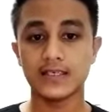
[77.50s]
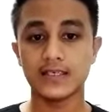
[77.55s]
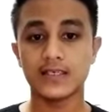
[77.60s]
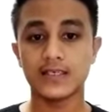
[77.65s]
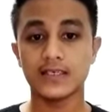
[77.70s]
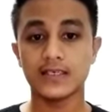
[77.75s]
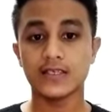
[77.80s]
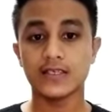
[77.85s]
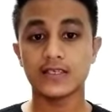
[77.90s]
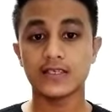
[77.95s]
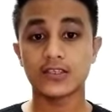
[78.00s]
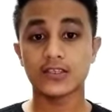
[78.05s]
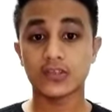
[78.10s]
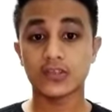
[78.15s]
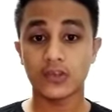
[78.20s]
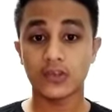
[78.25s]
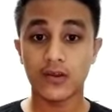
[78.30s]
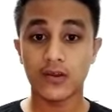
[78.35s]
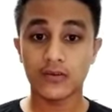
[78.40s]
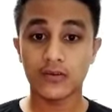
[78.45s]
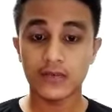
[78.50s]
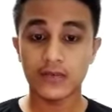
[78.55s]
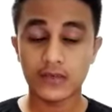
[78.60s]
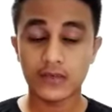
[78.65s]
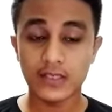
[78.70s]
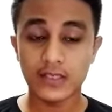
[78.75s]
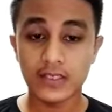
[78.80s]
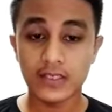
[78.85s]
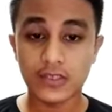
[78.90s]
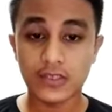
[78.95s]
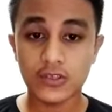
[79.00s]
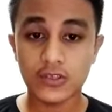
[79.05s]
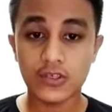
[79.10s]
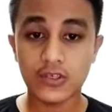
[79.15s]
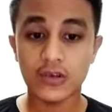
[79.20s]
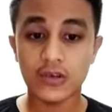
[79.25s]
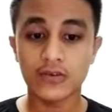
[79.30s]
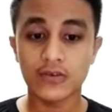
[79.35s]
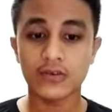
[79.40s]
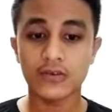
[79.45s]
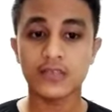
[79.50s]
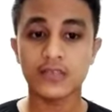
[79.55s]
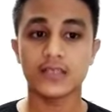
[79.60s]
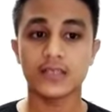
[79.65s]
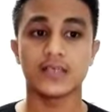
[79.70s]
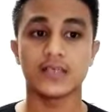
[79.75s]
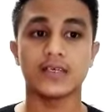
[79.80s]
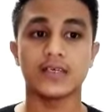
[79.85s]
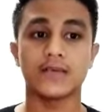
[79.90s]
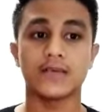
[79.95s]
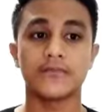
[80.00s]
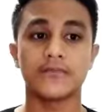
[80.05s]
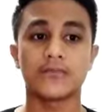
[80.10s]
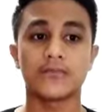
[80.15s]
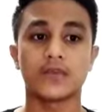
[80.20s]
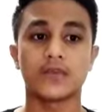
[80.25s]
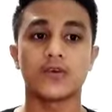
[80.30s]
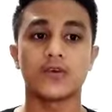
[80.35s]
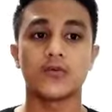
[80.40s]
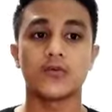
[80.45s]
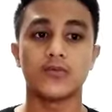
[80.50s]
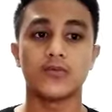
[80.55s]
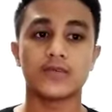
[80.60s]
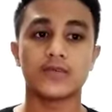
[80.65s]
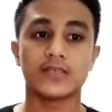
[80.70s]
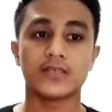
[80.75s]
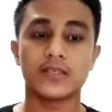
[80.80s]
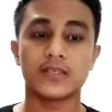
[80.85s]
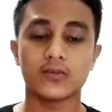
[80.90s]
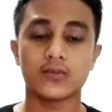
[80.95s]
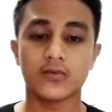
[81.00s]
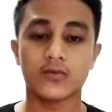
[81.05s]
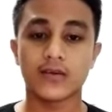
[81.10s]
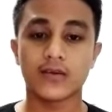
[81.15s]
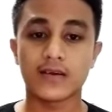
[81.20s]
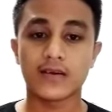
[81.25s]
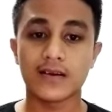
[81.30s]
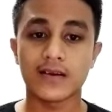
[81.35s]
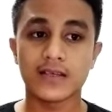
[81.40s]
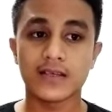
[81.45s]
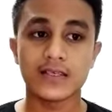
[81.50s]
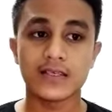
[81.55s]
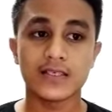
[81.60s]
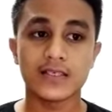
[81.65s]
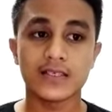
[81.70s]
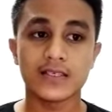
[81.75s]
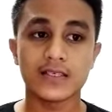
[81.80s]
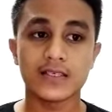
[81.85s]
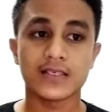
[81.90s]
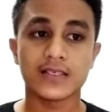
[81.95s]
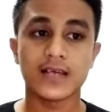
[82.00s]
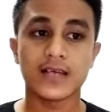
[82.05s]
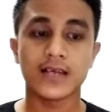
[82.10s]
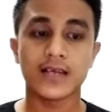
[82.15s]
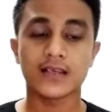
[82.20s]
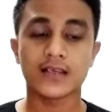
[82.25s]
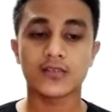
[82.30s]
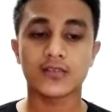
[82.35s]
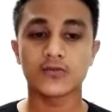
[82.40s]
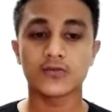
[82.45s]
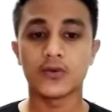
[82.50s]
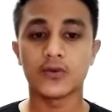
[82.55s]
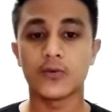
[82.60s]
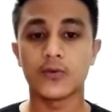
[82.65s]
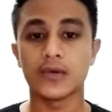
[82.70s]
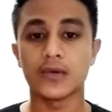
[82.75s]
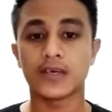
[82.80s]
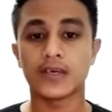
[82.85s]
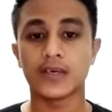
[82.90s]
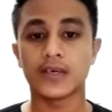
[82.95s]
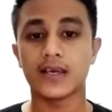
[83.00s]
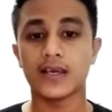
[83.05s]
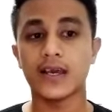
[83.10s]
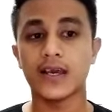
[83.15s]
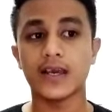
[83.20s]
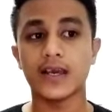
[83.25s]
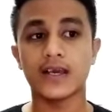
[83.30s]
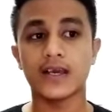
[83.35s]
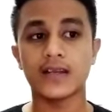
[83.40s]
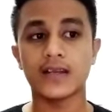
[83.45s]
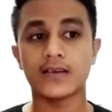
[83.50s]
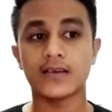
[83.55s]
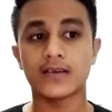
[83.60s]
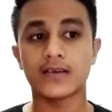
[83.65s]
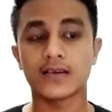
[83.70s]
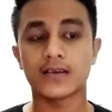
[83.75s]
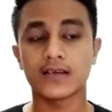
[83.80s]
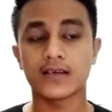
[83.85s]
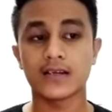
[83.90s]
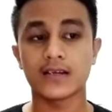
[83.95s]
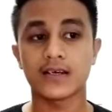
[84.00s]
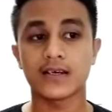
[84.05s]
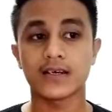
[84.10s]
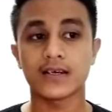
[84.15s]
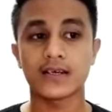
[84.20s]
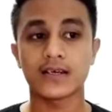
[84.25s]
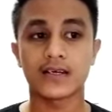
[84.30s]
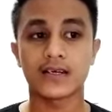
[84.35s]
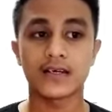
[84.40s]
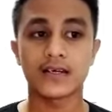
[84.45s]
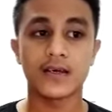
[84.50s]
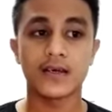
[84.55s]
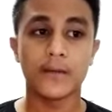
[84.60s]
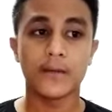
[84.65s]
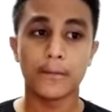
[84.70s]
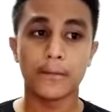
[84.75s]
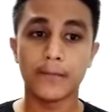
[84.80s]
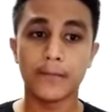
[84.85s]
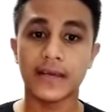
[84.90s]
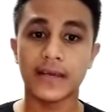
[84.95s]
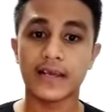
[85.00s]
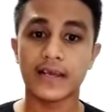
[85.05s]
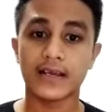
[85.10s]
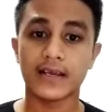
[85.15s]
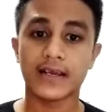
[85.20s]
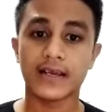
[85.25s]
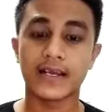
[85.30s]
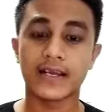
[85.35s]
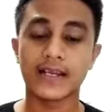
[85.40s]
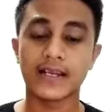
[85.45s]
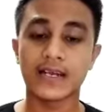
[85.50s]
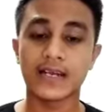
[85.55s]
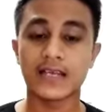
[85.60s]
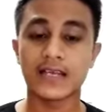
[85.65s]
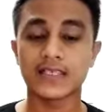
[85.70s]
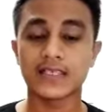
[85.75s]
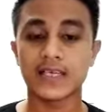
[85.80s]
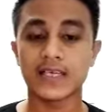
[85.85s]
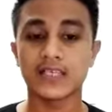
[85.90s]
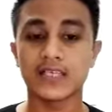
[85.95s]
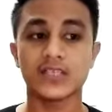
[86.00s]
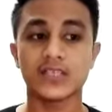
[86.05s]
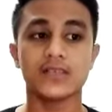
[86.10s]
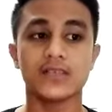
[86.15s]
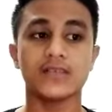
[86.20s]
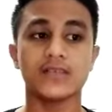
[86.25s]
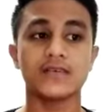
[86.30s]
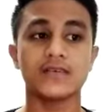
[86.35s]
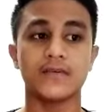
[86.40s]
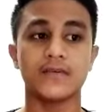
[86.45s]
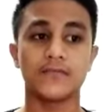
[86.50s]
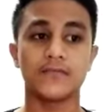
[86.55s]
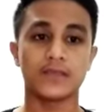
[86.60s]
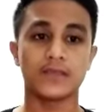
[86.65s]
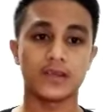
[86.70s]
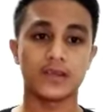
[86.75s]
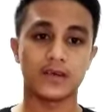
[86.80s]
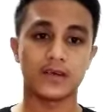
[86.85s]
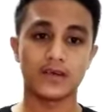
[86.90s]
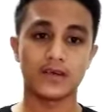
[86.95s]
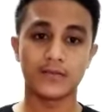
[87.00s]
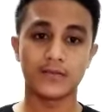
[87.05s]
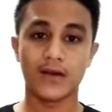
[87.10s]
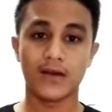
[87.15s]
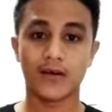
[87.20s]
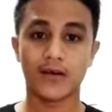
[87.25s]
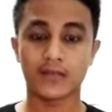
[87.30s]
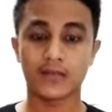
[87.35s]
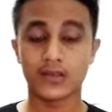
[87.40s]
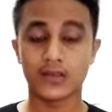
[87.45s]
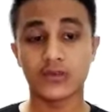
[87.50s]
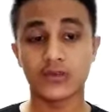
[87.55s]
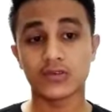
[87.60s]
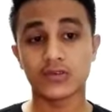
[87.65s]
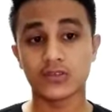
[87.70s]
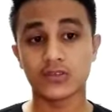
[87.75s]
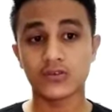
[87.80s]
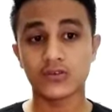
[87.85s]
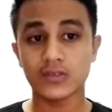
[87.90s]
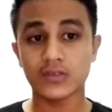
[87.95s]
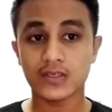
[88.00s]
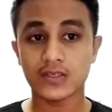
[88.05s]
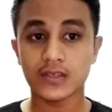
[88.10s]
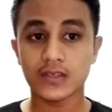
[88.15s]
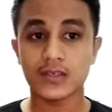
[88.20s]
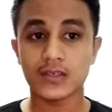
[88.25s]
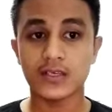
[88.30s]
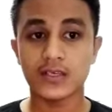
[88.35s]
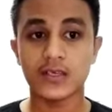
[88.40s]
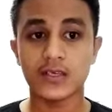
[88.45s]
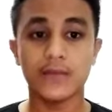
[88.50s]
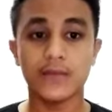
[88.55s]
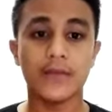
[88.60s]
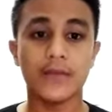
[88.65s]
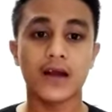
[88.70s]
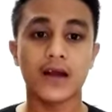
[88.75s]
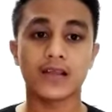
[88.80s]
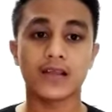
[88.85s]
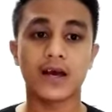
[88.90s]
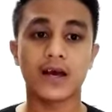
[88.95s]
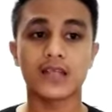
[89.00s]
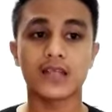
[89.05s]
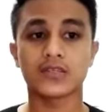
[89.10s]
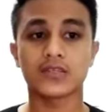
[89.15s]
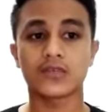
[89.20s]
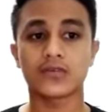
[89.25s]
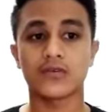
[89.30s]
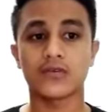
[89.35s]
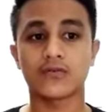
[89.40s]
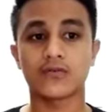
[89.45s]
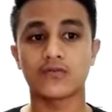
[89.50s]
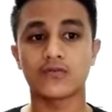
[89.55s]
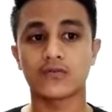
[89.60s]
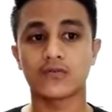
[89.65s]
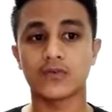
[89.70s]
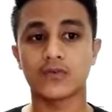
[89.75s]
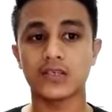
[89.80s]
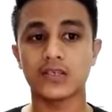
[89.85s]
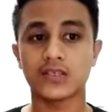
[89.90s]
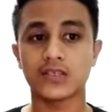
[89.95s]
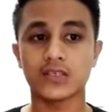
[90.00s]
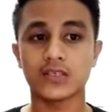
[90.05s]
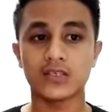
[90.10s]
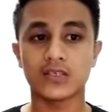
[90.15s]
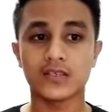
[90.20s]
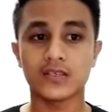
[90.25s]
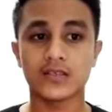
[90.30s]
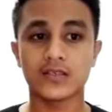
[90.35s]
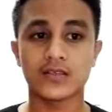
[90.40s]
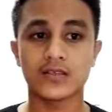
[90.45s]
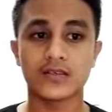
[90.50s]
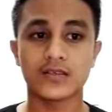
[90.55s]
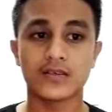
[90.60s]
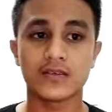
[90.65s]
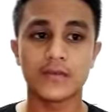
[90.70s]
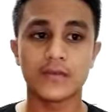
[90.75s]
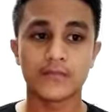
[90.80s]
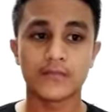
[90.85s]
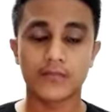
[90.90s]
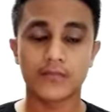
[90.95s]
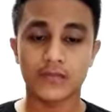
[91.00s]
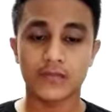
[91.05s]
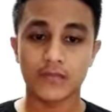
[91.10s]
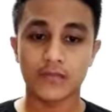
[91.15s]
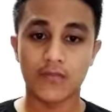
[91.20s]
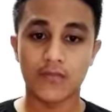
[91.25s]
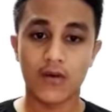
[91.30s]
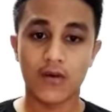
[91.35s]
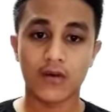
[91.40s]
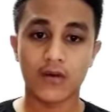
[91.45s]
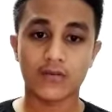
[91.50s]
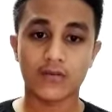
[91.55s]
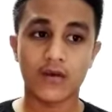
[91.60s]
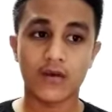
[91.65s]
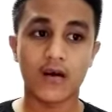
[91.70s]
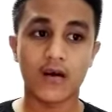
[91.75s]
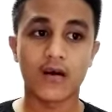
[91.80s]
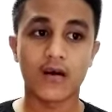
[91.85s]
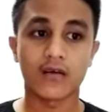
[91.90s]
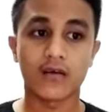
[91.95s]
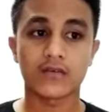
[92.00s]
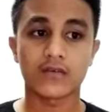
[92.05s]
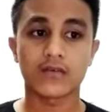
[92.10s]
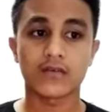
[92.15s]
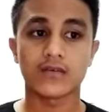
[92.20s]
In sociolinguistic, we seek to analyze data so that we can make generalization about language society, but also to question both or